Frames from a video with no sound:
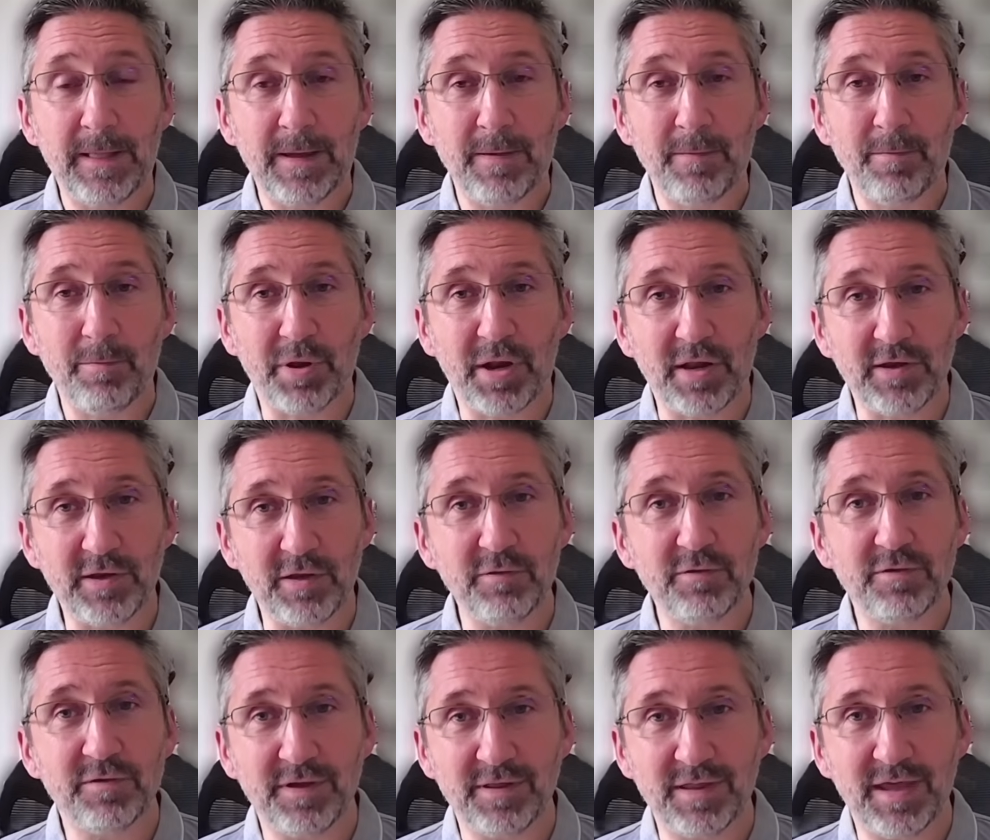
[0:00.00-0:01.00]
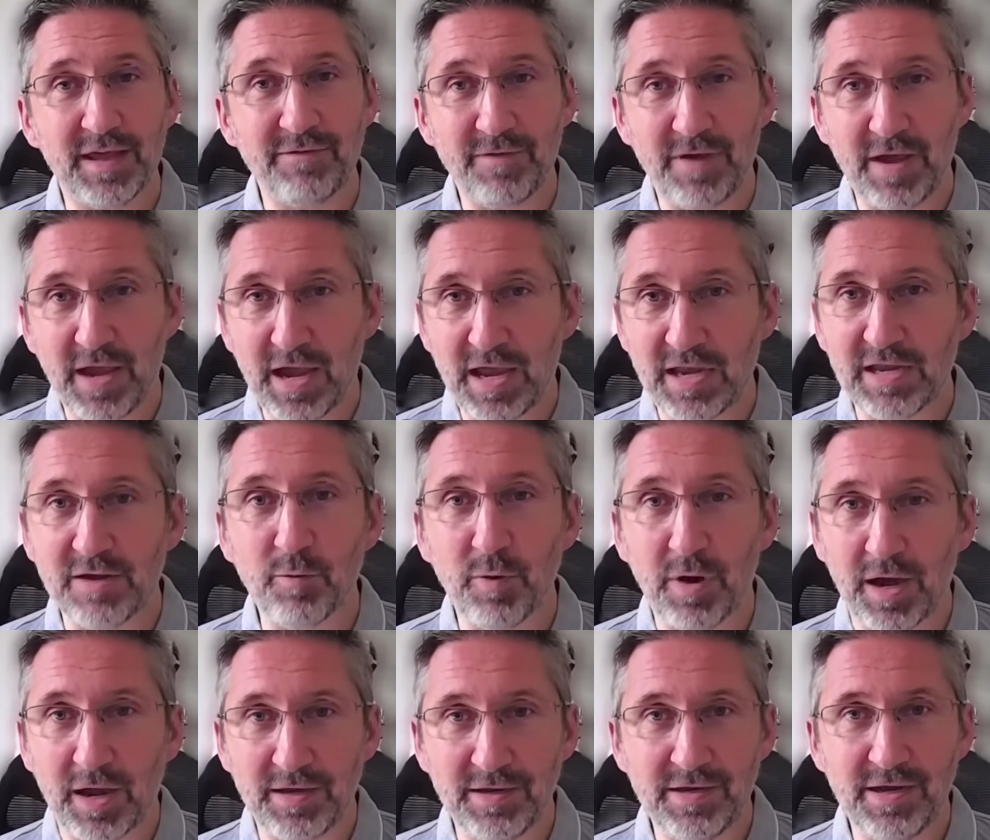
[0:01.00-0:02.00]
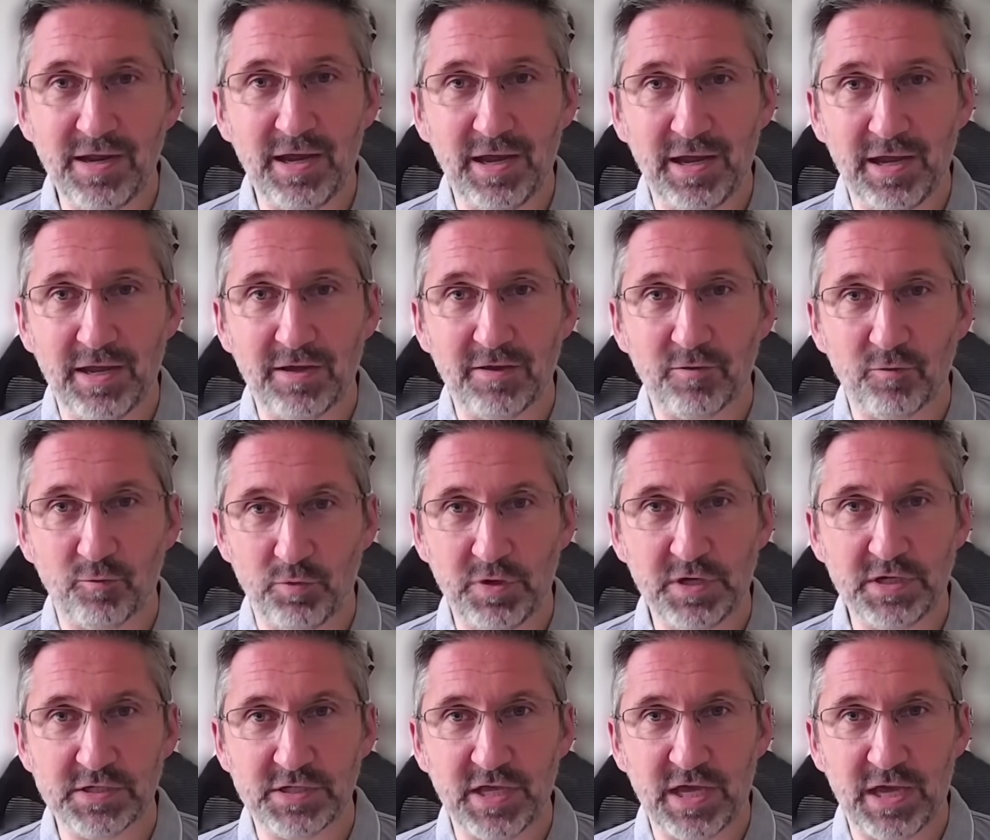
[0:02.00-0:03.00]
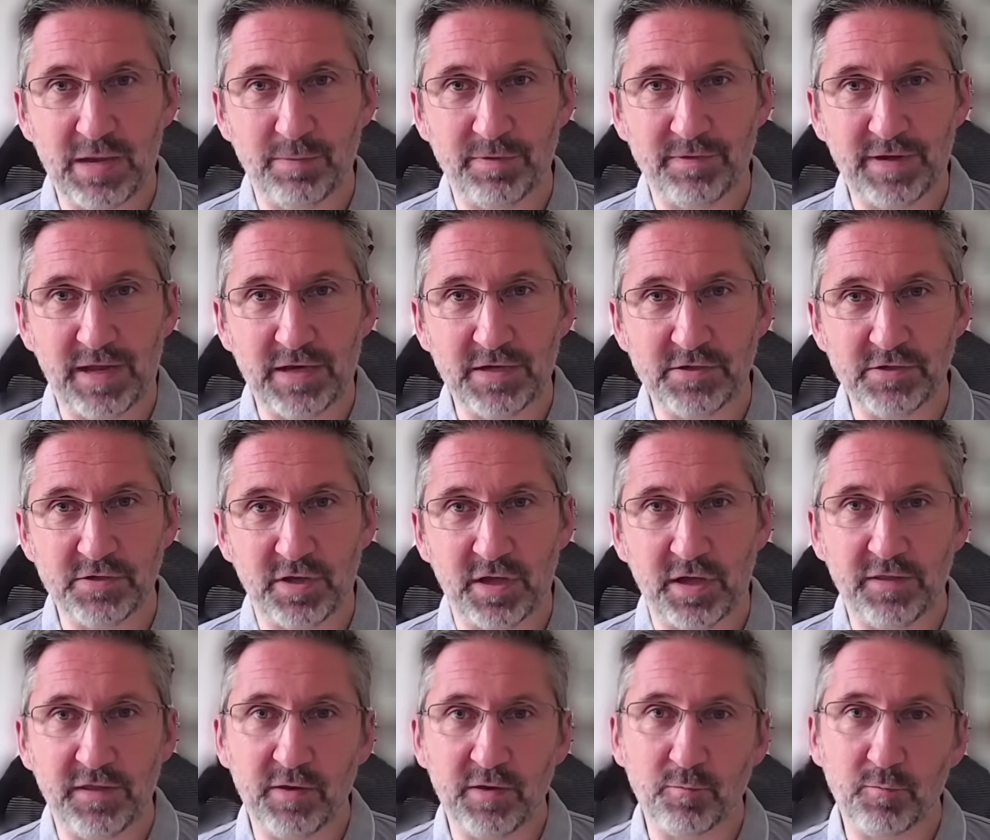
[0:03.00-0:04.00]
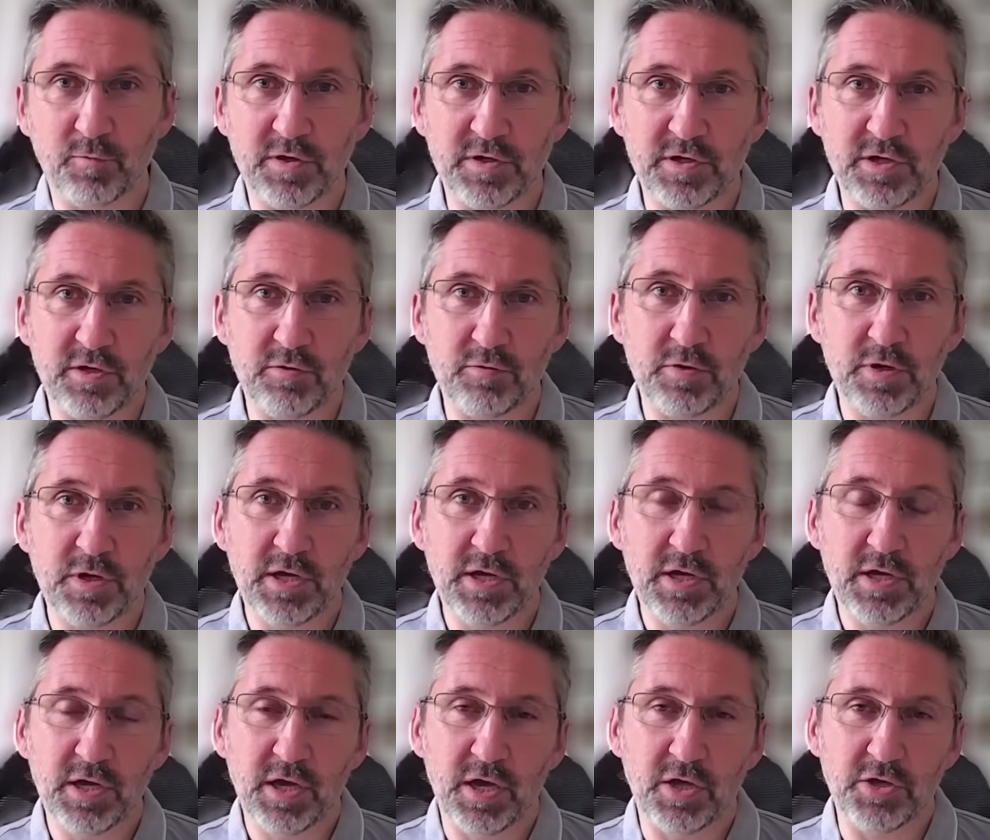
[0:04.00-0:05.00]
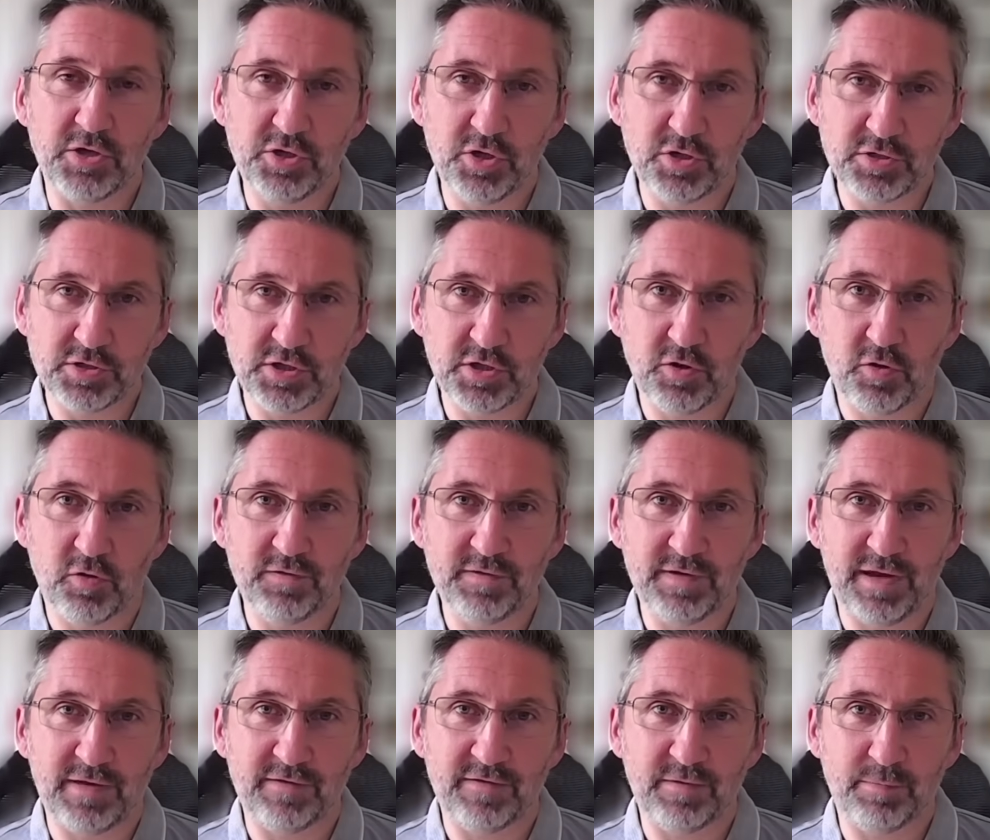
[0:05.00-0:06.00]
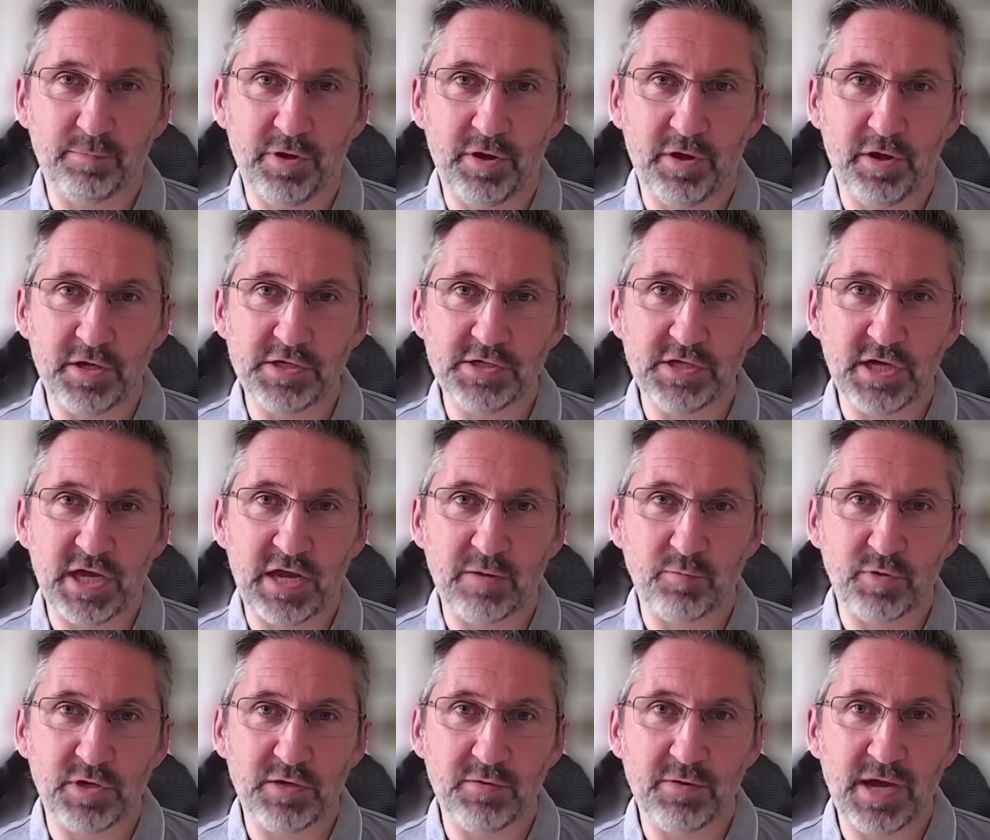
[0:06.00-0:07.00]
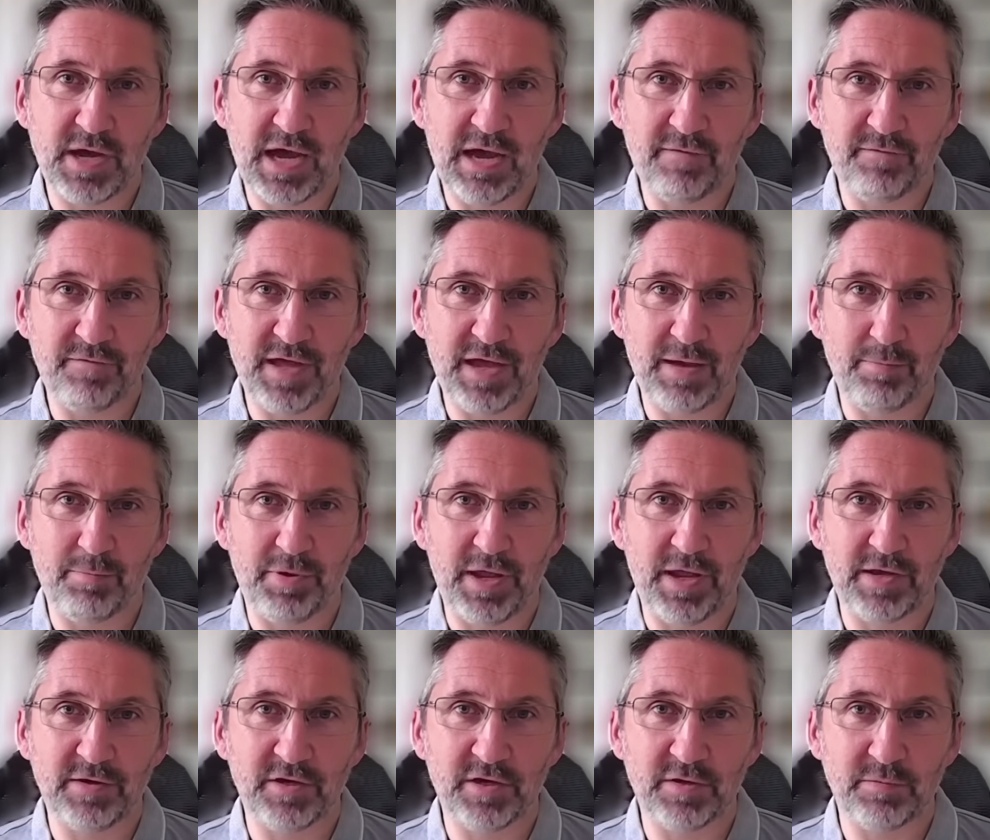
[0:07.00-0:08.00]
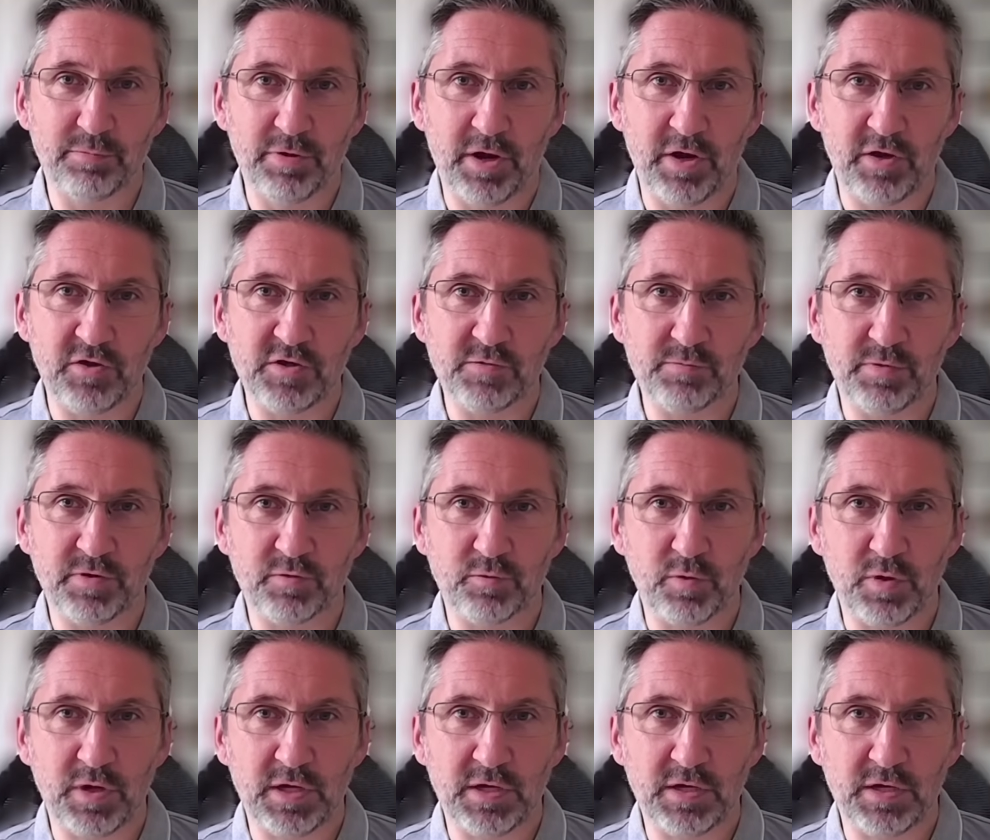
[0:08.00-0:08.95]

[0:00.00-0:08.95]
but I don't think they've anywhere near reached their potential. I think when you adjust the content supply chain when you have that blended approach between